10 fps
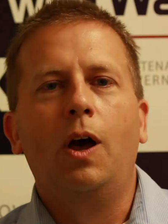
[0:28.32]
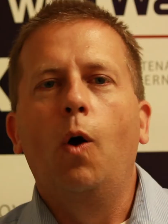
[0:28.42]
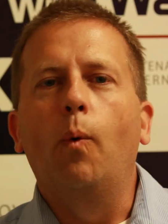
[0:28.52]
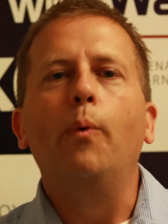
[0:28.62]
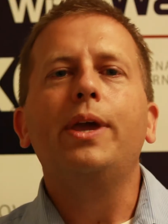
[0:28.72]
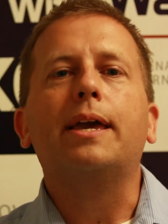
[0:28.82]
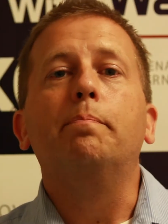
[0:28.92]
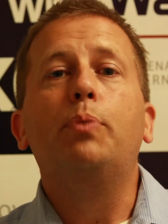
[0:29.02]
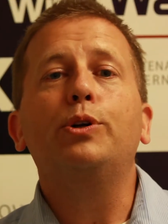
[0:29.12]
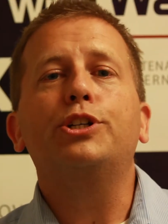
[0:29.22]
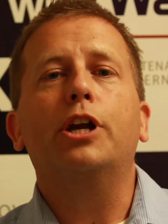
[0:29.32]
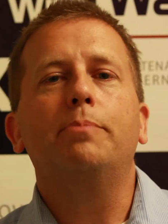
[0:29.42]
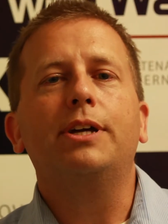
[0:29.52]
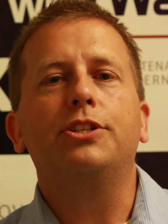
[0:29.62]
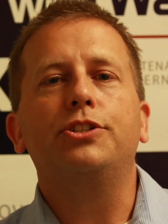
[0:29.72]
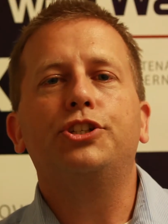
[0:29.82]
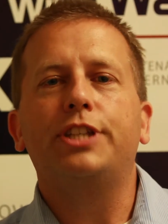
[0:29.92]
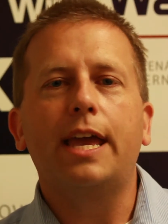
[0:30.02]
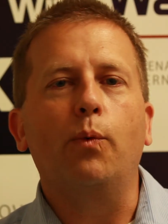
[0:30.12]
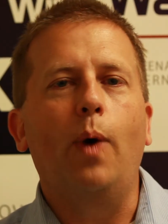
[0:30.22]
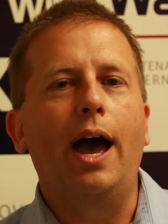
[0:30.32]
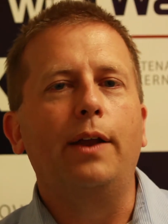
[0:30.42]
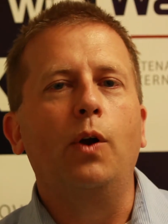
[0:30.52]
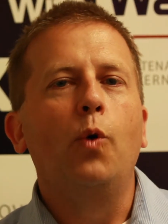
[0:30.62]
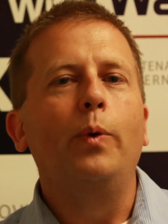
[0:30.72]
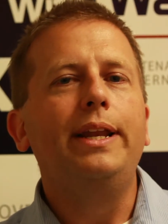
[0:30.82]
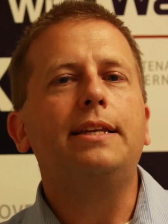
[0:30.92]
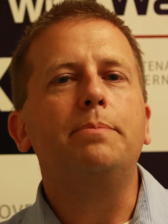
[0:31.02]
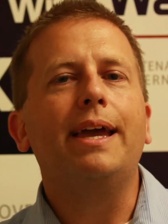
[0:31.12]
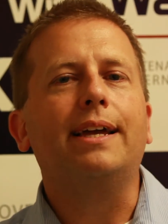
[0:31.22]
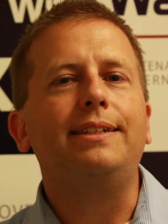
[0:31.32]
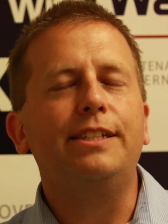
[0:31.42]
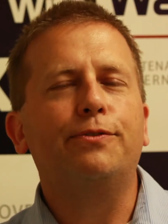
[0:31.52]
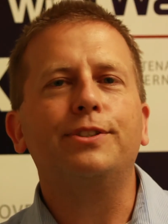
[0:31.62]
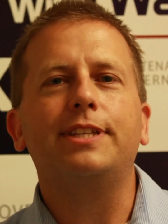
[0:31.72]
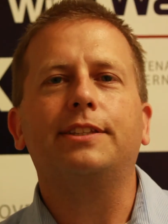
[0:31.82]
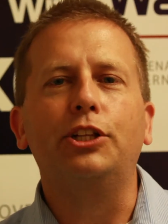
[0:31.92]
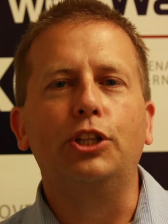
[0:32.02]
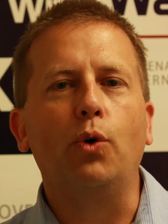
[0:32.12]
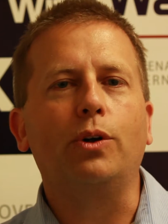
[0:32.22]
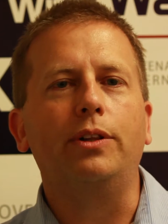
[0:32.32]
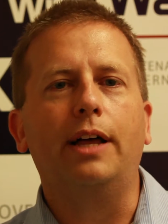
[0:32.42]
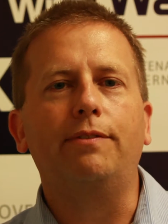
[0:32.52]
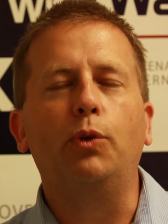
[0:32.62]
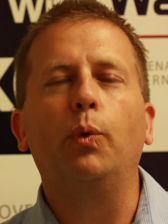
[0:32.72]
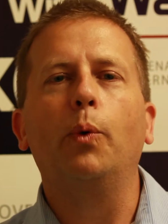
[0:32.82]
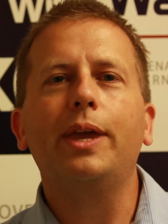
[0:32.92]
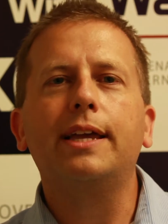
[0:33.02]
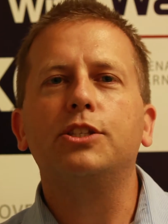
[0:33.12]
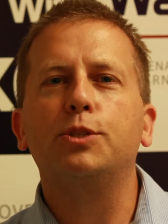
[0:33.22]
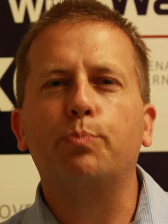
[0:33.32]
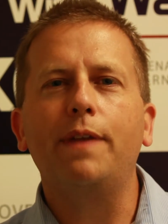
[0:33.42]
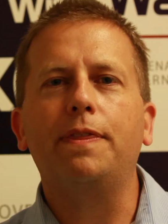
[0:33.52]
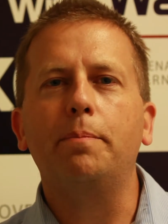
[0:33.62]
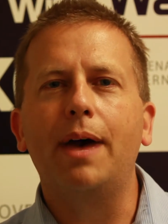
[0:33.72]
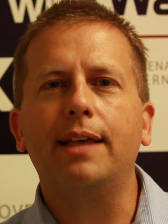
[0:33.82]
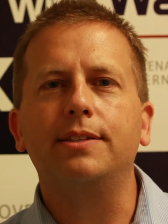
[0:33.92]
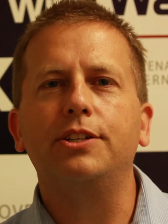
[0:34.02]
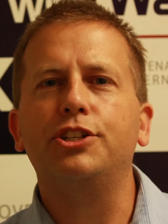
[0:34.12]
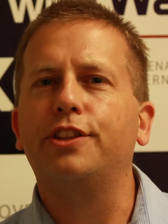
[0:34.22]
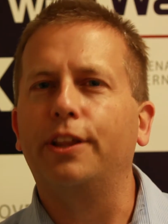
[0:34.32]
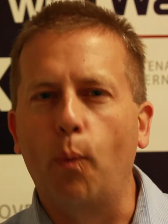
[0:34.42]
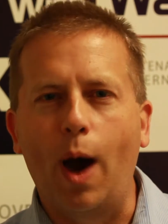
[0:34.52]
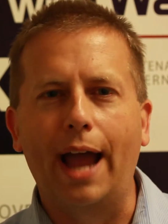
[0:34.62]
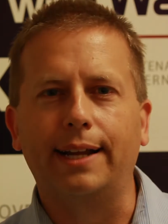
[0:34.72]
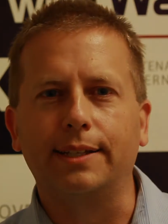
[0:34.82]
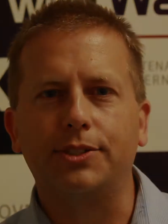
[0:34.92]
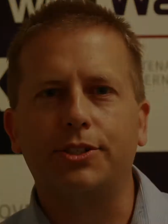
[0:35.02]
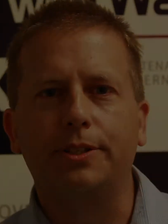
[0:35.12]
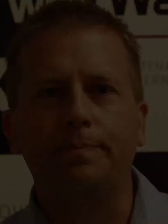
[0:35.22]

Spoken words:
While we can push our message statewide, we need to make a difference at the local level where we can spread the message the widest.